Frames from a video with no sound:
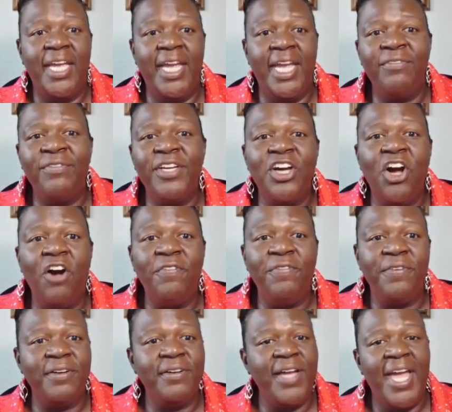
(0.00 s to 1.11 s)
Every
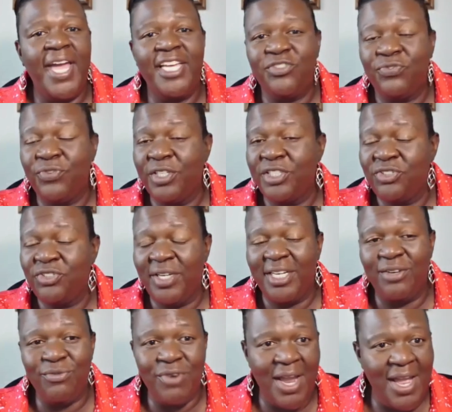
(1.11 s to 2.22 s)
golfer has
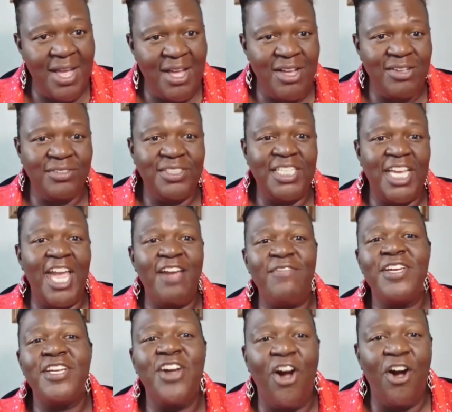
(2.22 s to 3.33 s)
frustrating rounds.
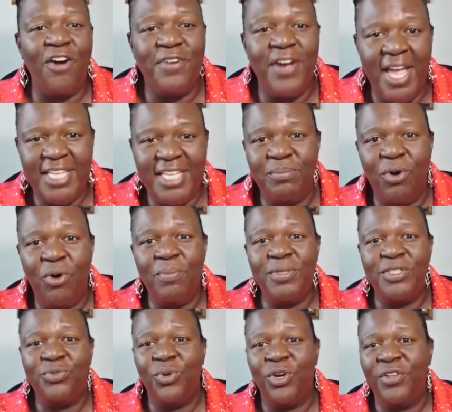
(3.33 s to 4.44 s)
Every golfer has
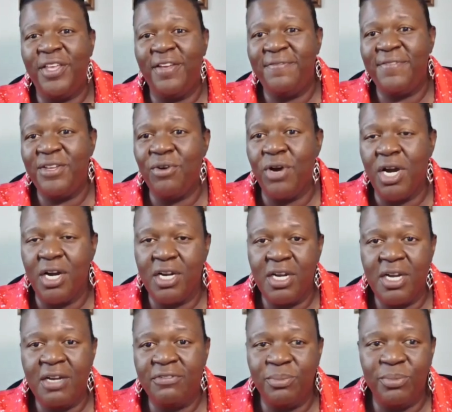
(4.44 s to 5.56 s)
moments where they feel
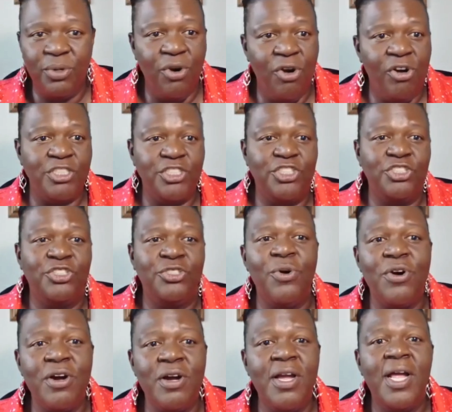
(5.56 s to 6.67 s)
uncomfortable or
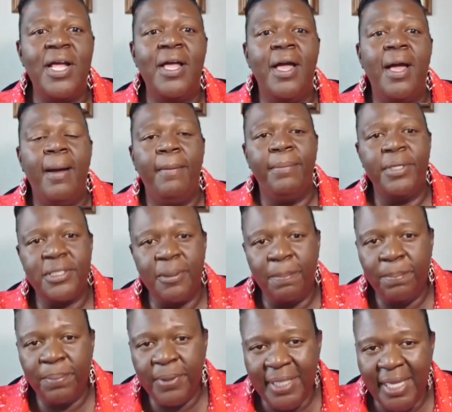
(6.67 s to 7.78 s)
unsure. But the
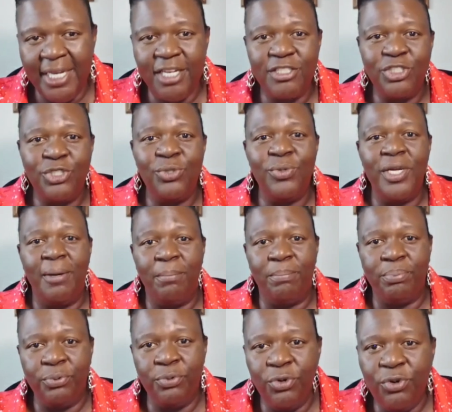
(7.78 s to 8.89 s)
players who
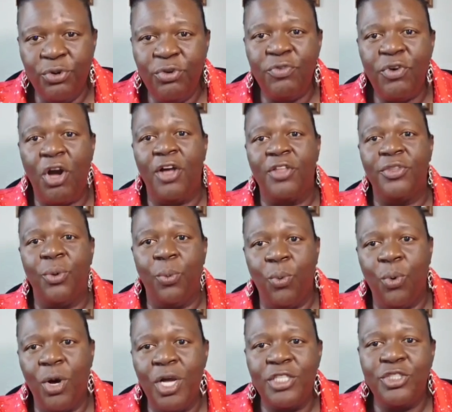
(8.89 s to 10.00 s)
improve are the
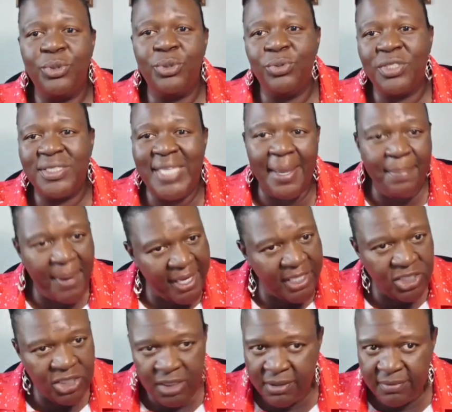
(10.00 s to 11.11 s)
ones who stay
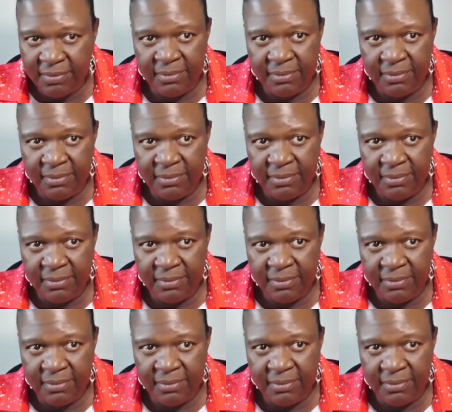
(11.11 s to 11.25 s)
patient,